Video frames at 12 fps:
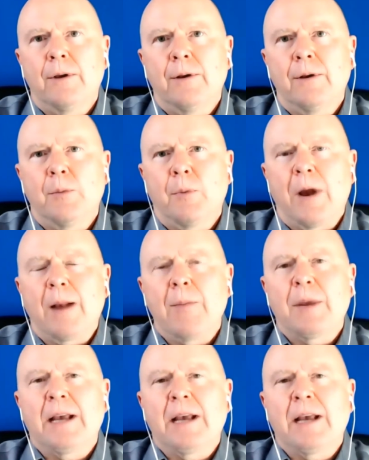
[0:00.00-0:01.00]
probably
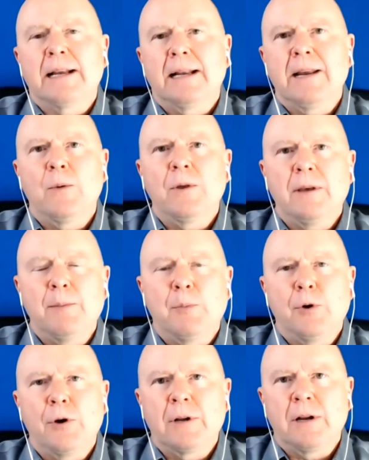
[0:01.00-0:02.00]
because I lead with
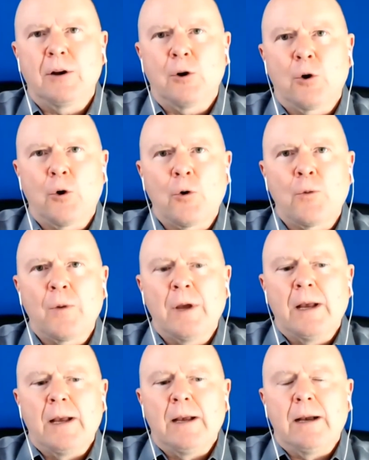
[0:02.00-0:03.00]
input and learner,
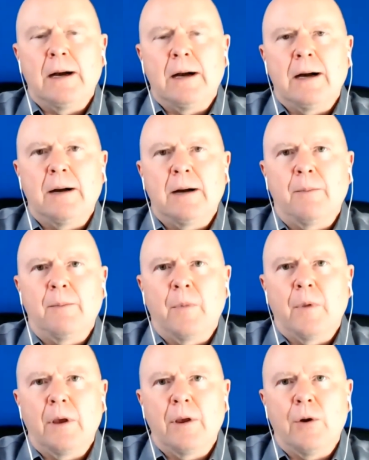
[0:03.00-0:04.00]
um,
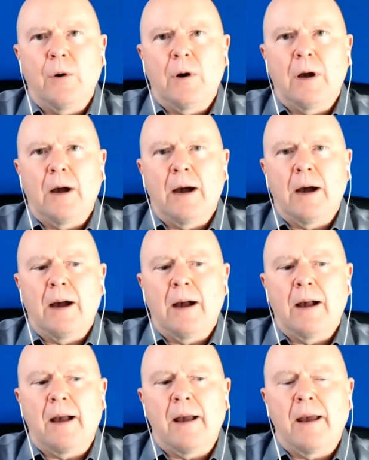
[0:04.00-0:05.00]
you know,
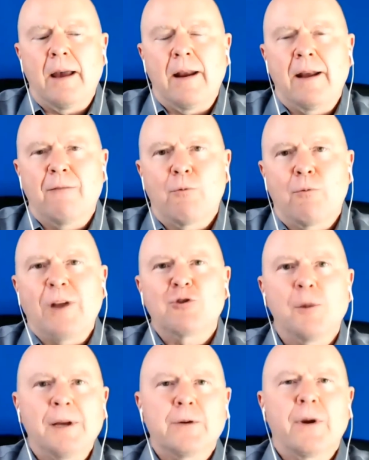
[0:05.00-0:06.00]
and I've read
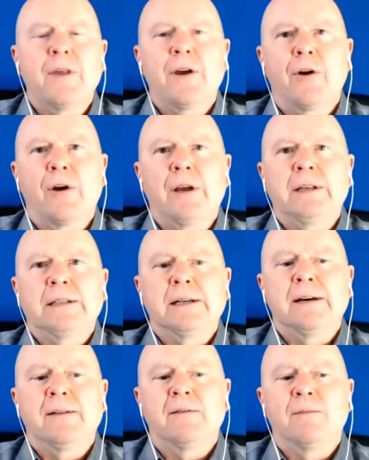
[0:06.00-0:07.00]
so much around the areas
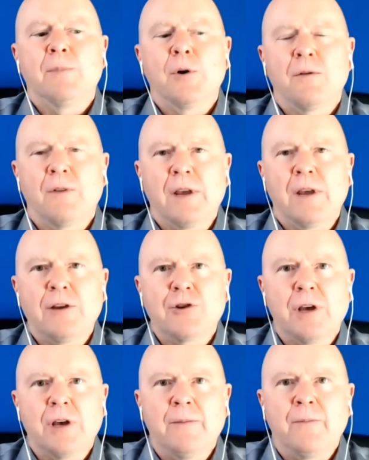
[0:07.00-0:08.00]
of
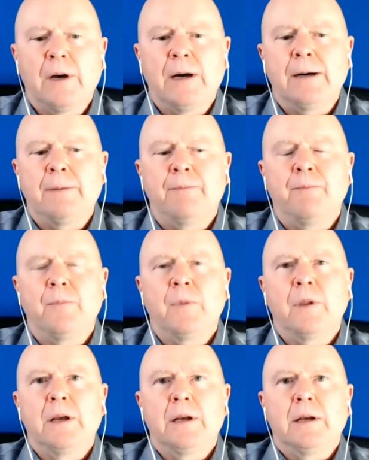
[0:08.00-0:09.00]
motivation,
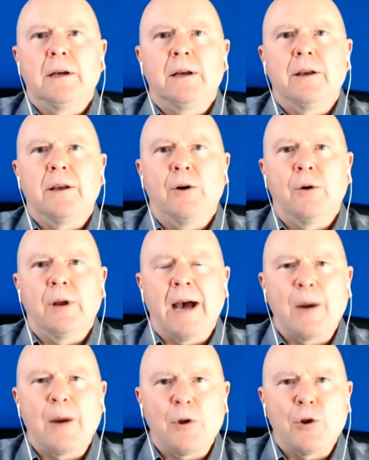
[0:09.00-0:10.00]
and how
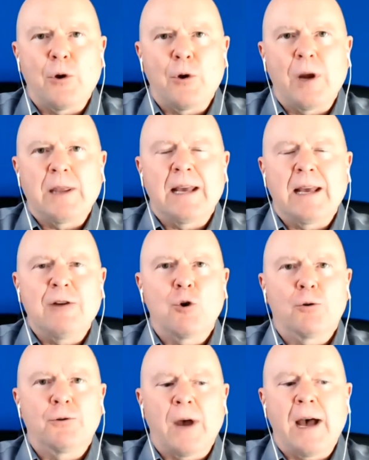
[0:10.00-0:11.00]
do we create that
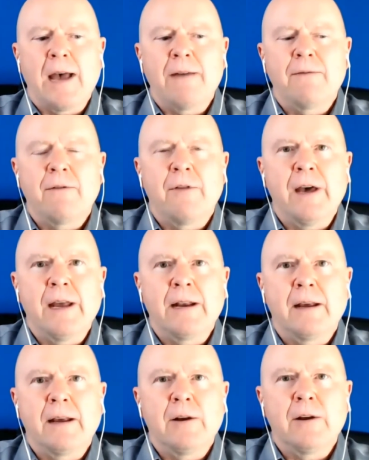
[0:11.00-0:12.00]
internal drive
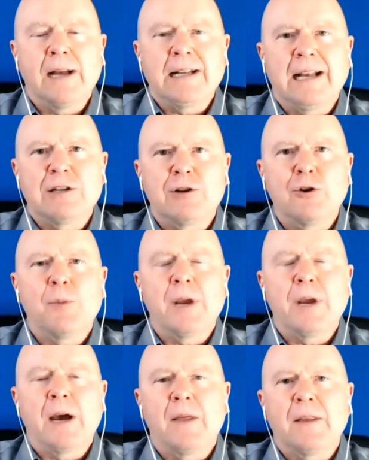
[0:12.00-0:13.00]
that, I'd still be
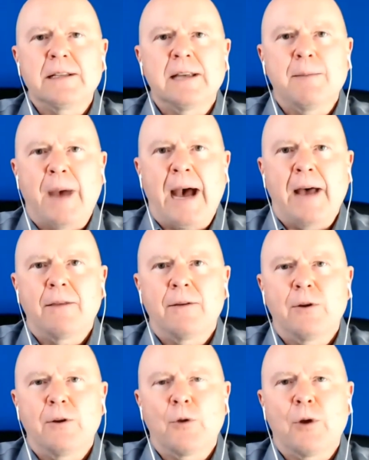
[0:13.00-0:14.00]
on the same path,
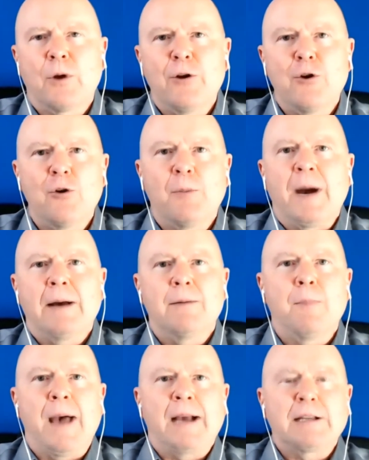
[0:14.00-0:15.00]
whether I knew about
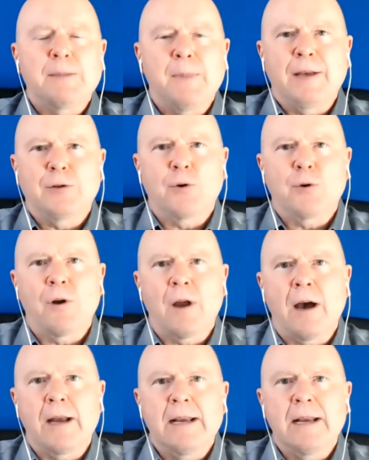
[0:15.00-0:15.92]
Maximizer or not,